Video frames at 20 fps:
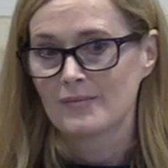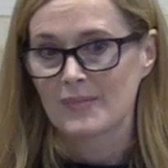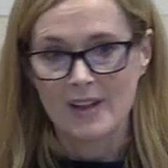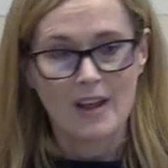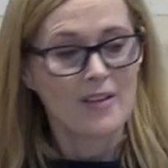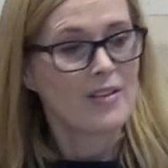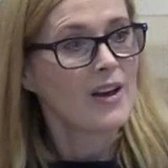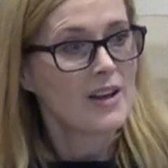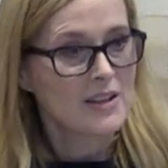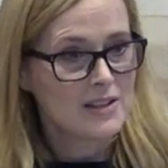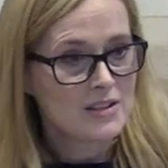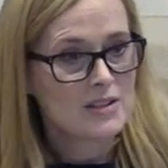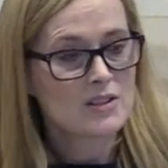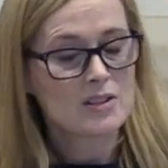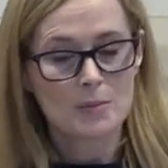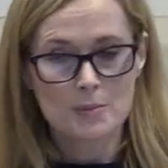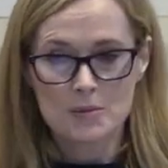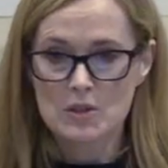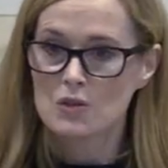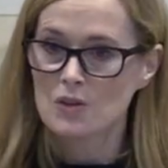Now that is
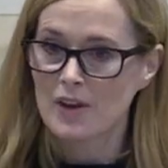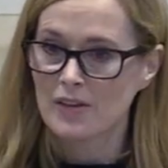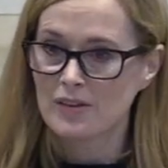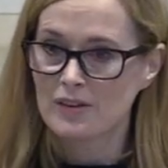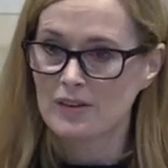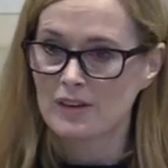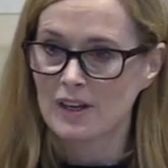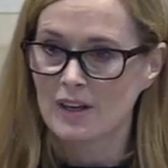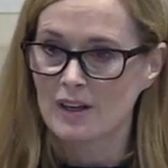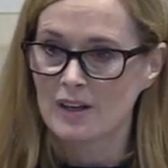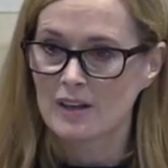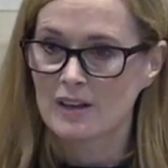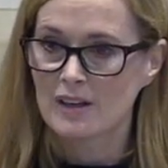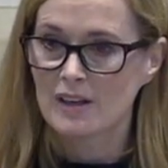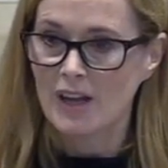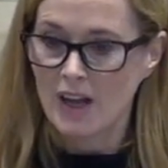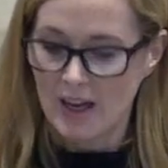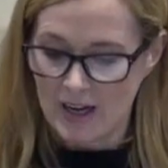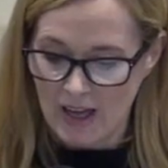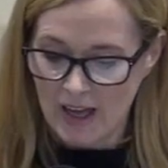some strengthening,
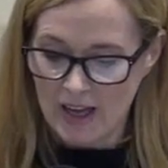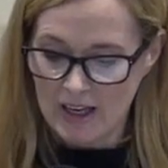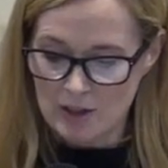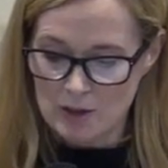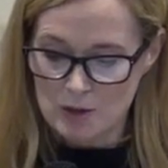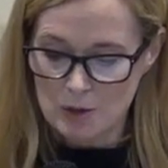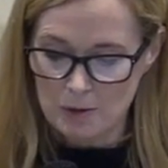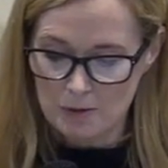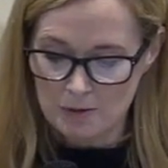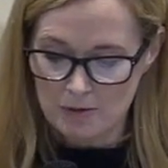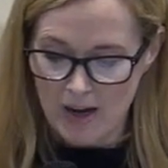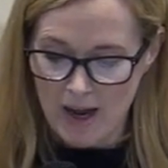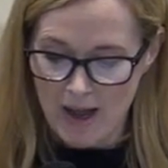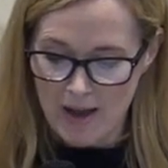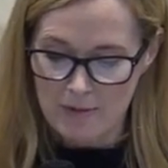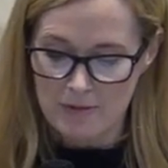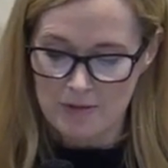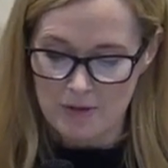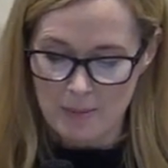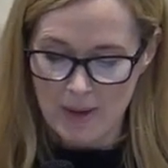an angel
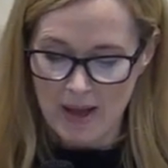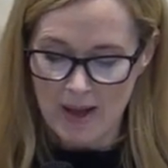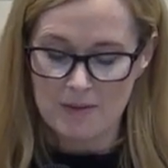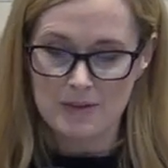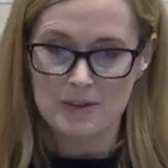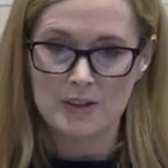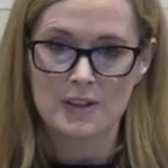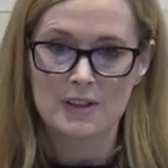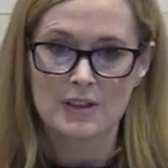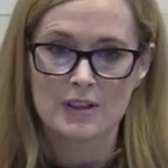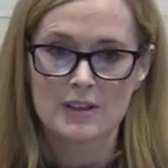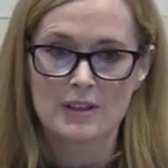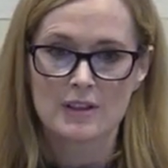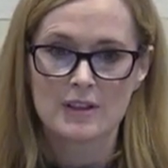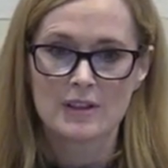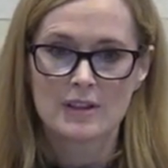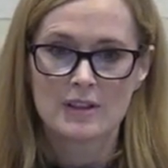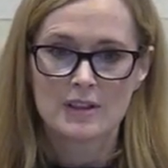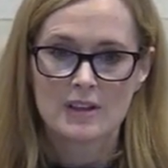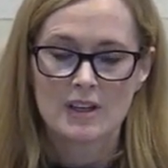from heaven.
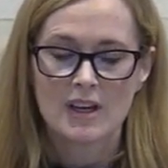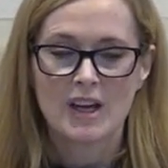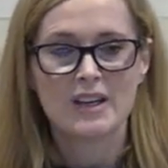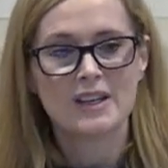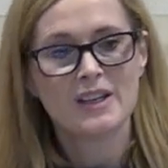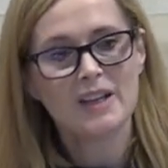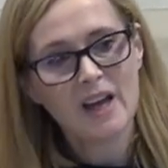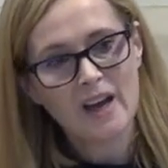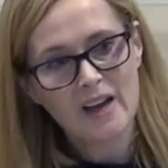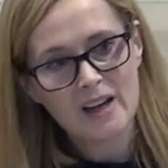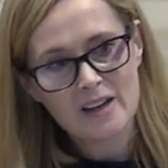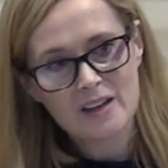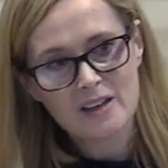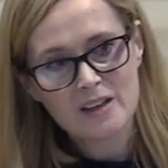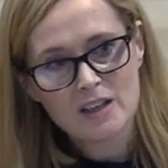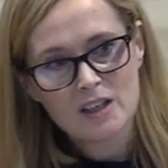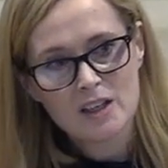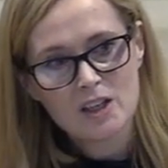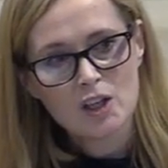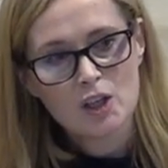And yet,
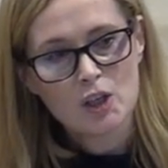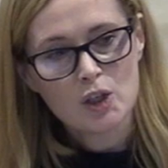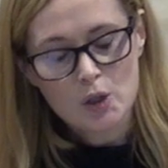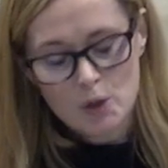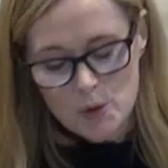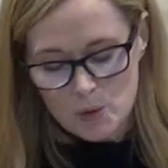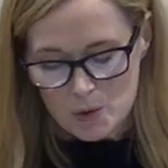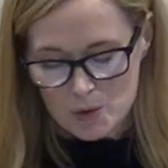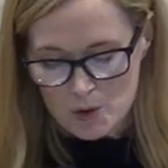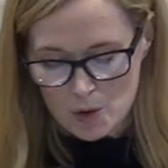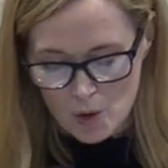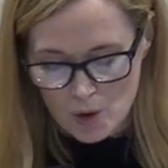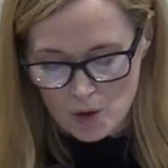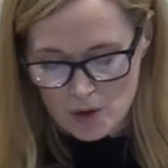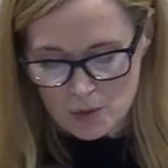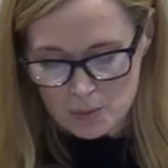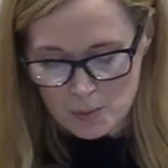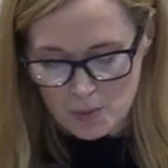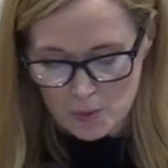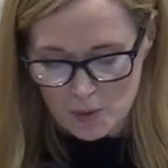Luke's
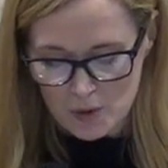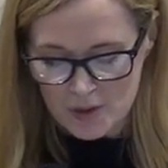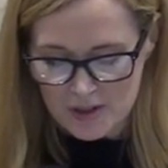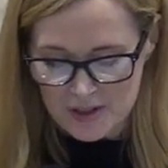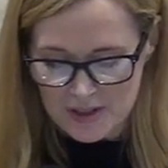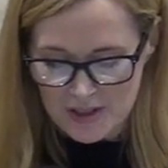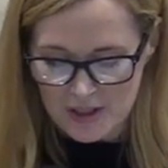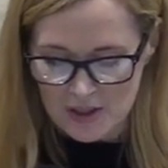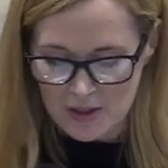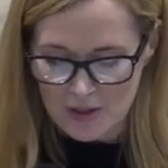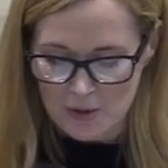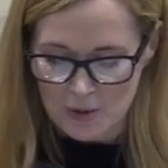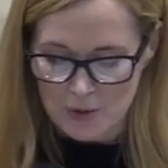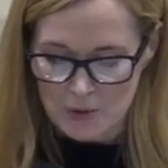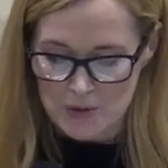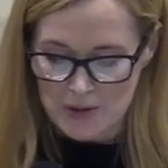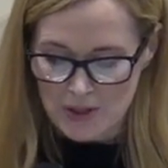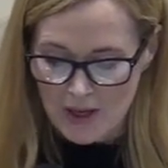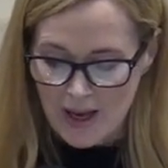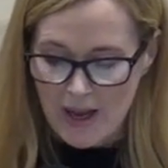gospel
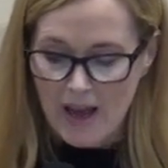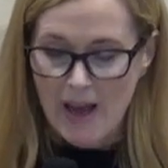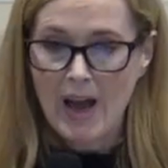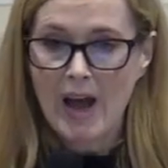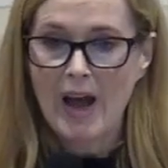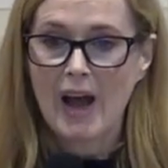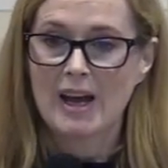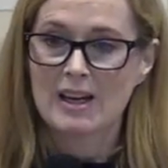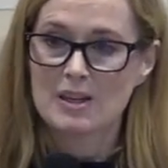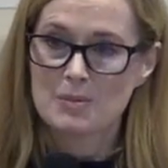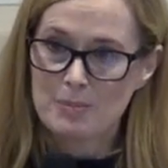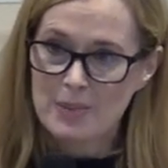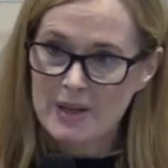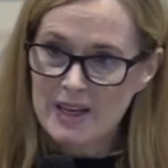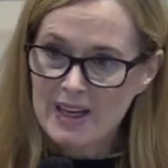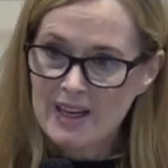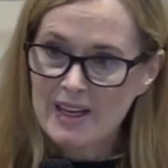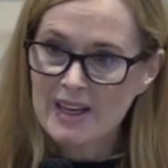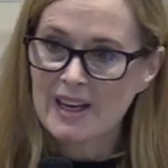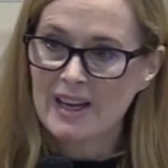continues, and
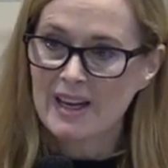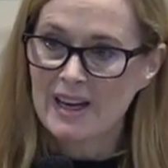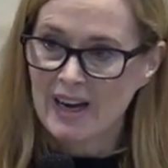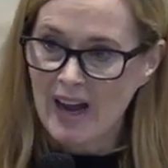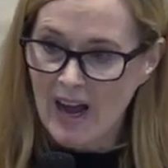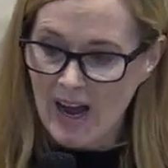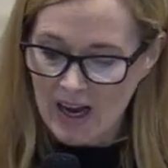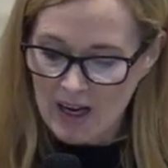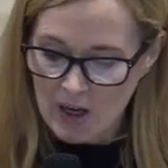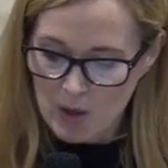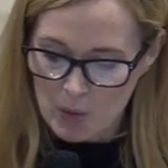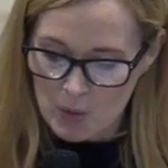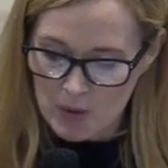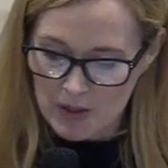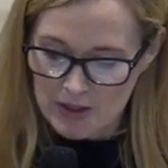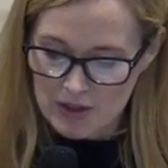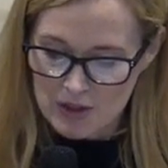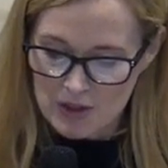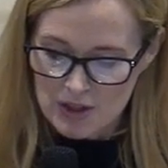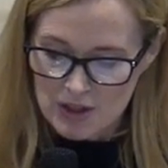being in
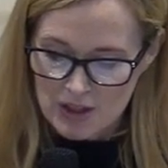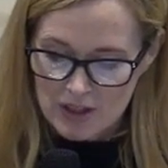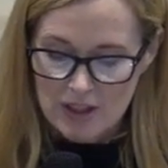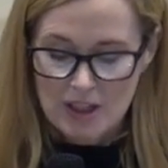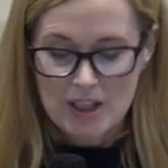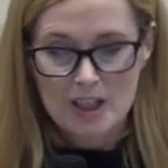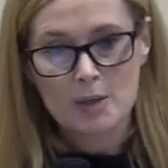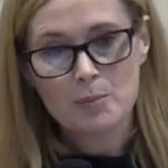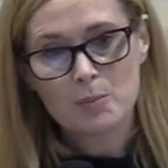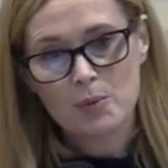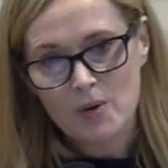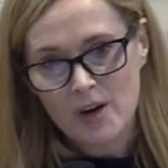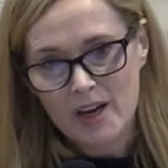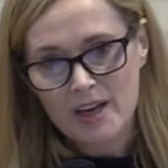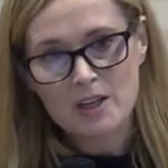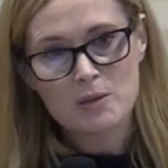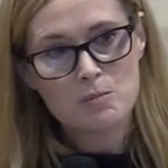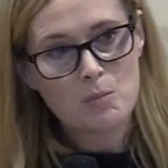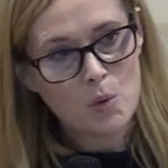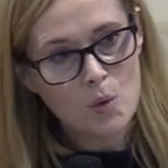anguish, he
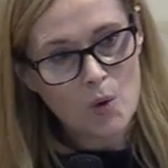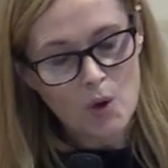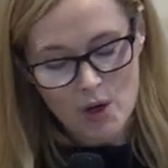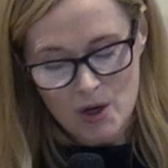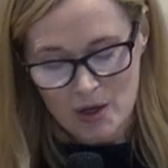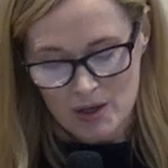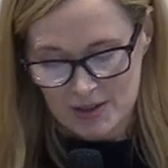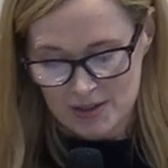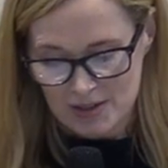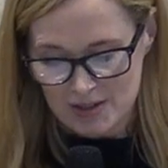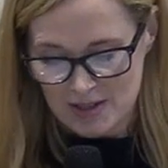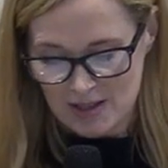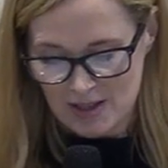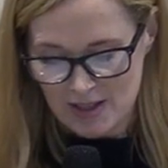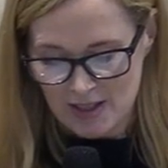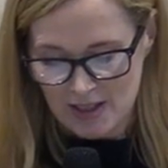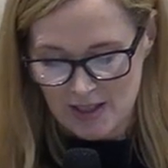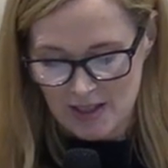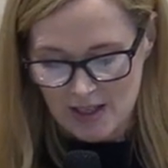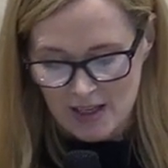prayed more
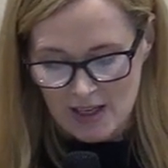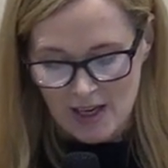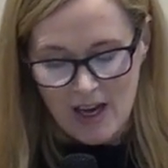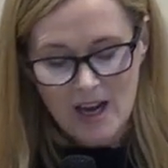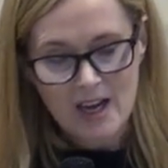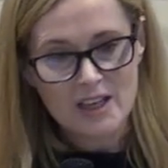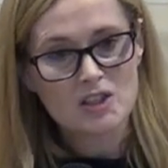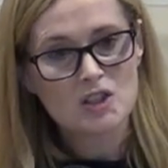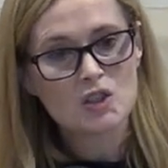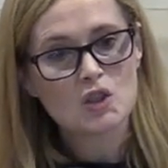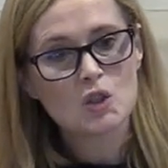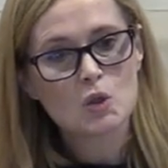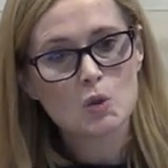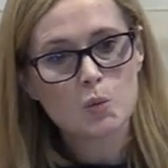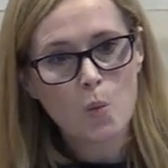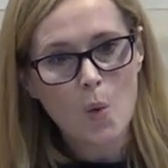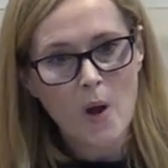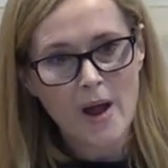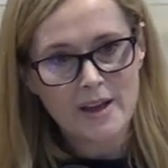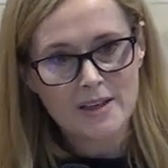earnestly, and
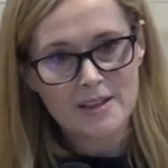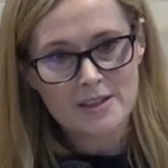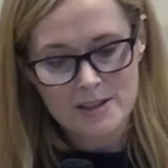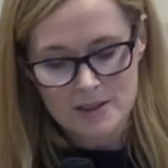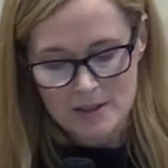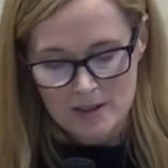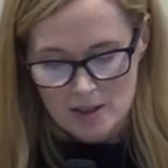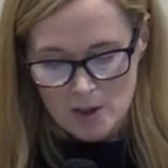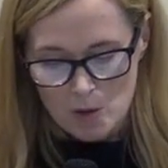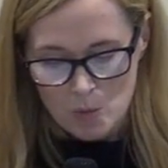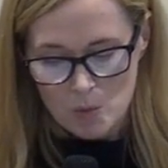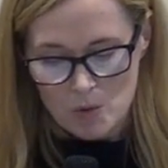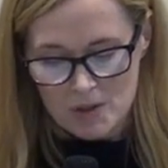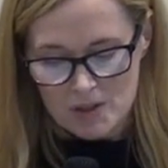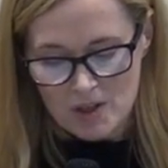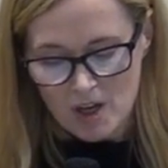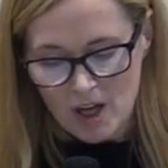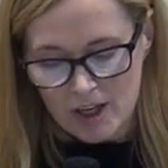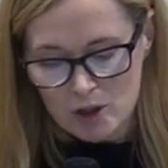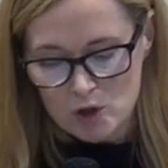sweat
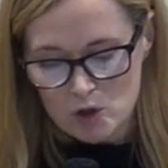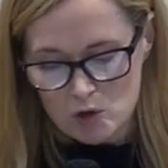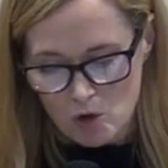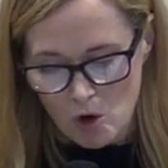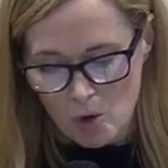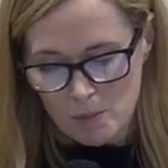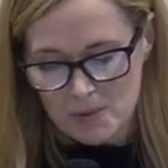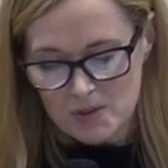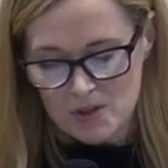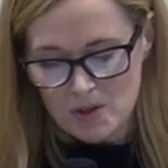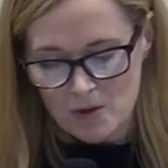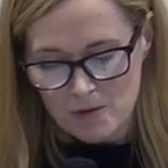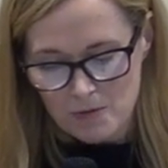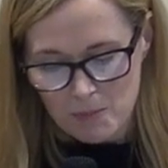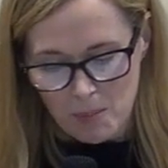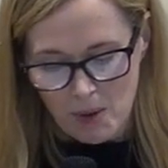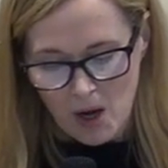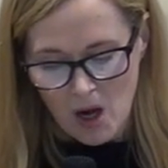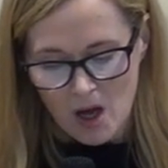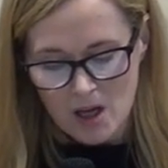was like drops
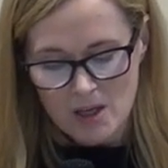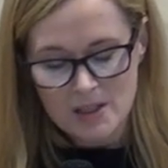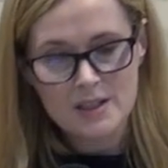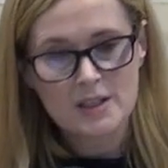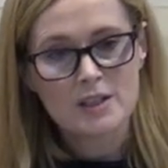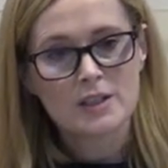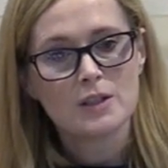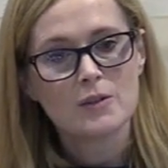of blood